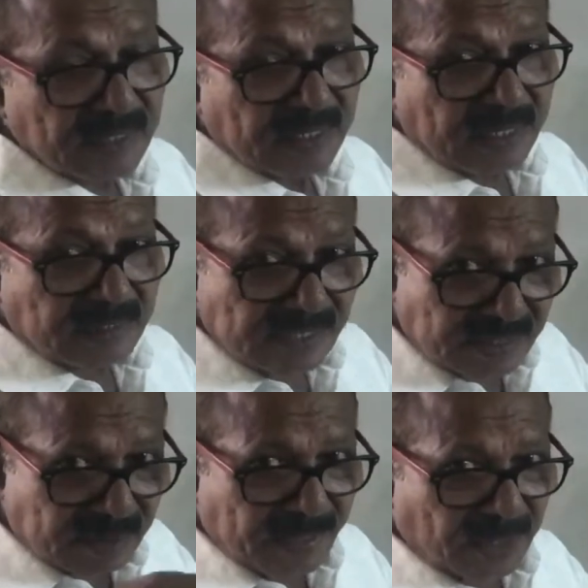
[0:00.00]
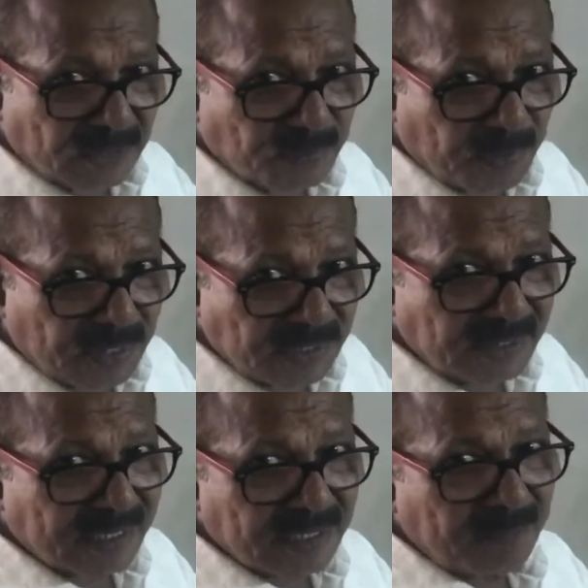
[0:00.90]
It is inside the microsporangium
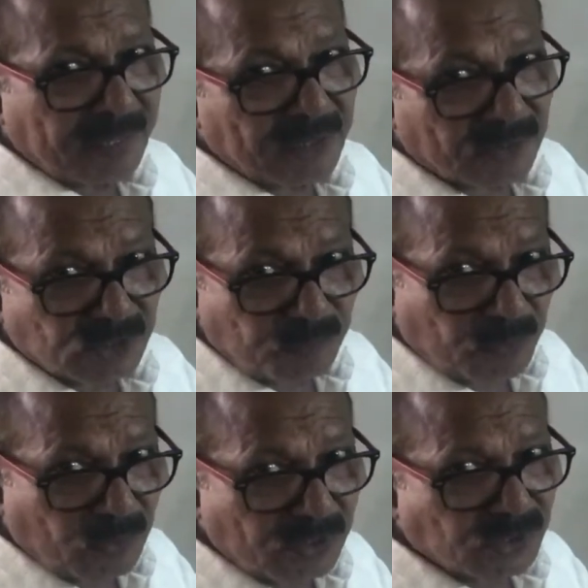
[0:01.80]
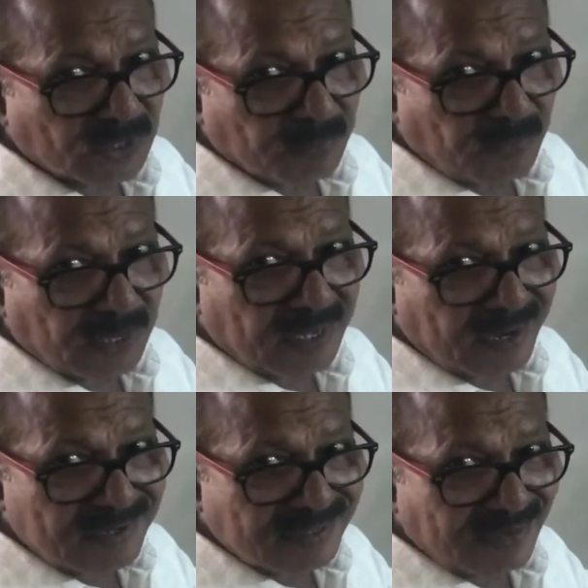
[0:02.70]
that the microspores or the pollen
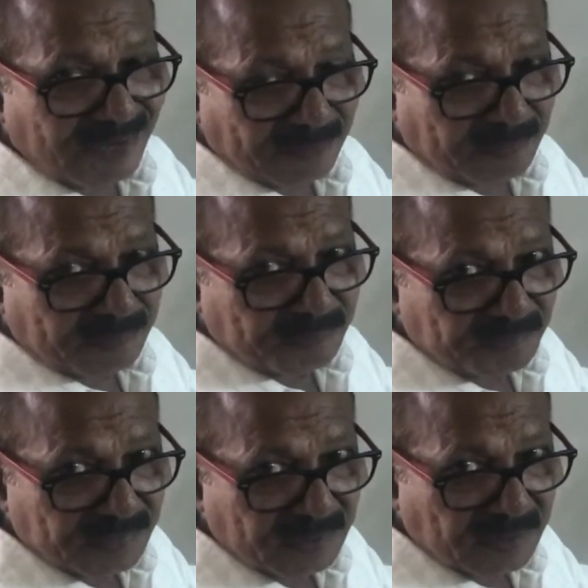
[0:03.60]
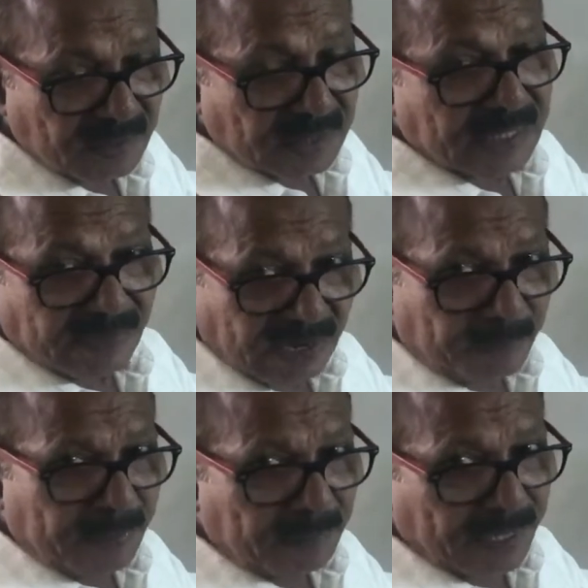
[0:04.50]
grains develop. The
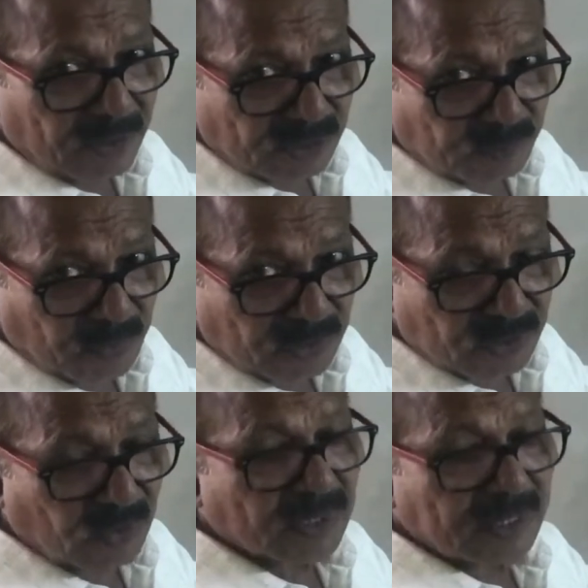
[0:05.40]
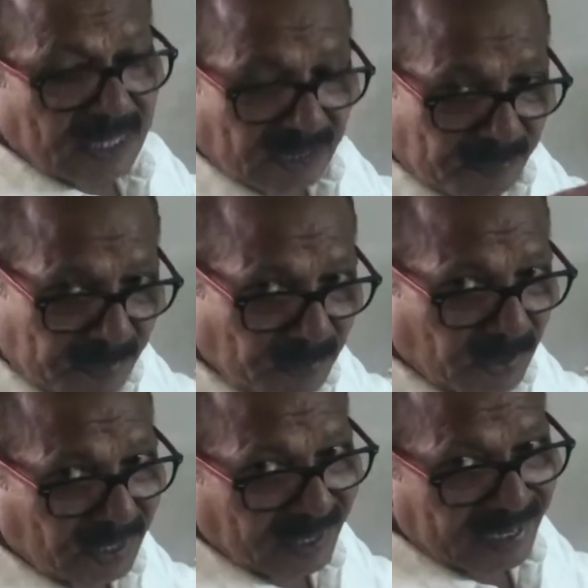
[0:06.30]
developing microspores or the developing
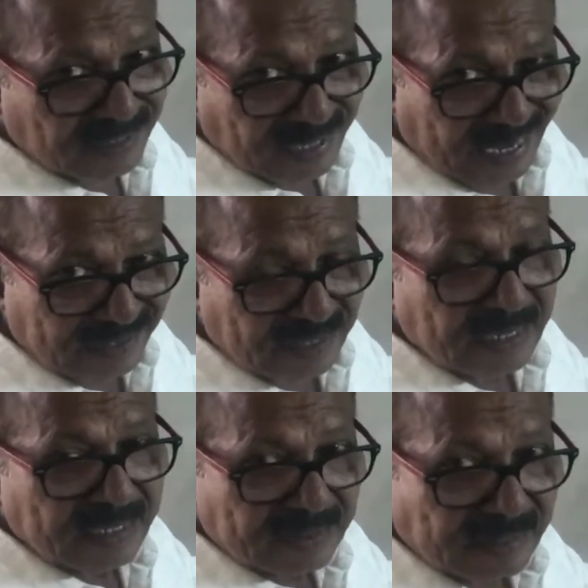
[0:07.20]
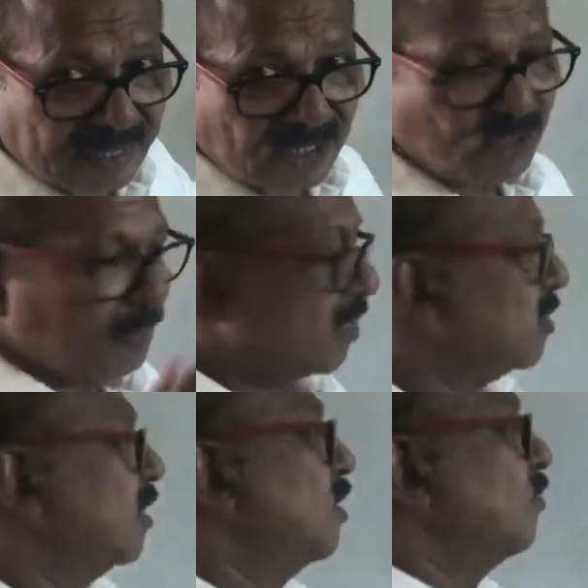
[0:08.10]
pollen grains get nourishment
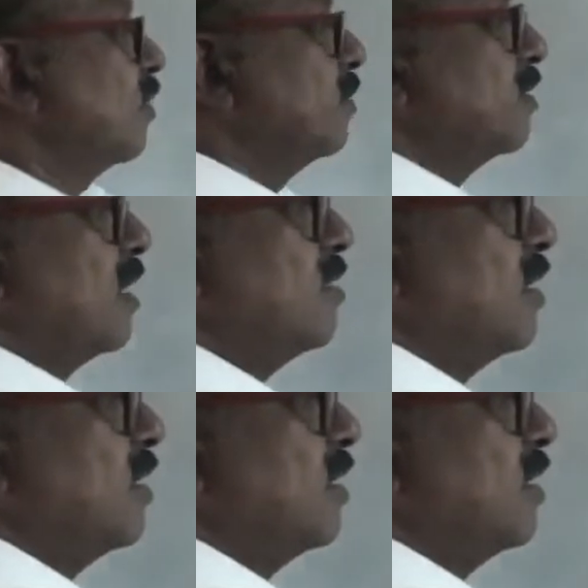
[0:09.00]
from the cells